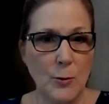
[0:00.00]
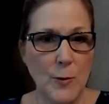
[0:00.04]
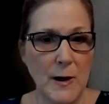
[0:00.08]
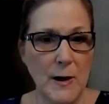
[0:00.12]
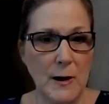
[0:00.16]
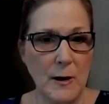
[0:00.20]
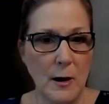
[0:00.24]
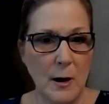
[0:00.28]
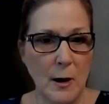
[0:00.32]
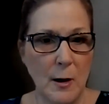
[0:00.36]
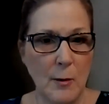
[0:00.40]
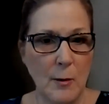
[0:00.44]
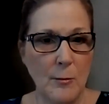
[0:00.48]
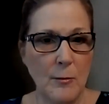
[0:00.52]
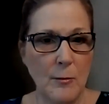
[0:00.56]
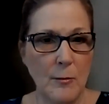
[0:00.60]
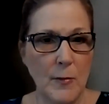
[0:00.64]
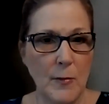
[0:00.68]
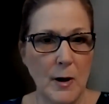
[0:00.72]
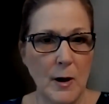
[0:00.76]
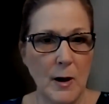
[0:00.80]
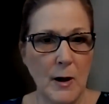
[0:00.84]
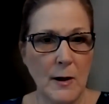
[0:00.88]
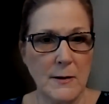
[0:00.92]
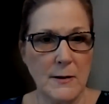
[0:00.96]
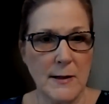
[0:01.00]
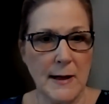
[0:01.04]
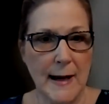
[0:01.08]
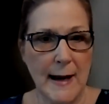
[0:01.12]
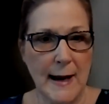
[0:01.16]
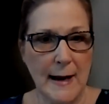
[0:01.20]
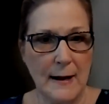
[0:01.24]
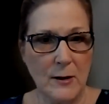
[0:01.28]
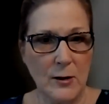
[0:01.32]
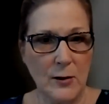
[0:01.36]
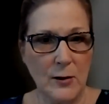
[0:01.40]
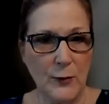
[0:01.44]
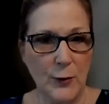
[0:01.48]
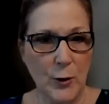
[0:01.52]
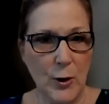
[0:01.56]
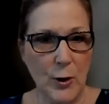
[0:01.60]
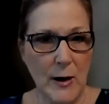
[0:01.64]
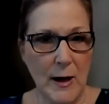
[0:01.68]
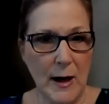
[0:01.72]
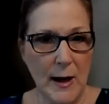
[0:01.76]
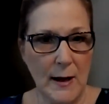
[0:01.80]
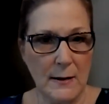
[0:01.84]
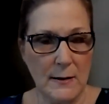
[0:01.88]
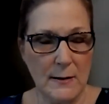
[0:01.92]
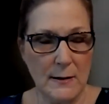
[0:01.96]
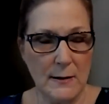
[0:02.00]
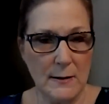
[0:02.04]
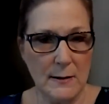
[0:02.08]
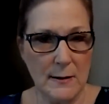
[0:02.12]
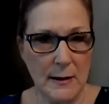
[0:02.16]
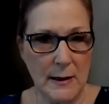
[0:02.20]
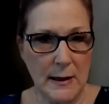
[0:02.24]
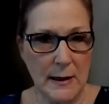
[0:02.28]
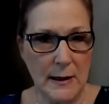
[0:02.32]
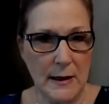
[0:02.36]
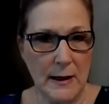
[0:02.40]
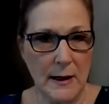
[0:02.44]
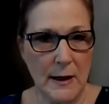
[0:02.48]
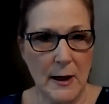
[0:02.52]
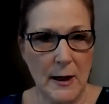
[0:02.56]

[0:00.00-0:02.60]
become a tax free entity.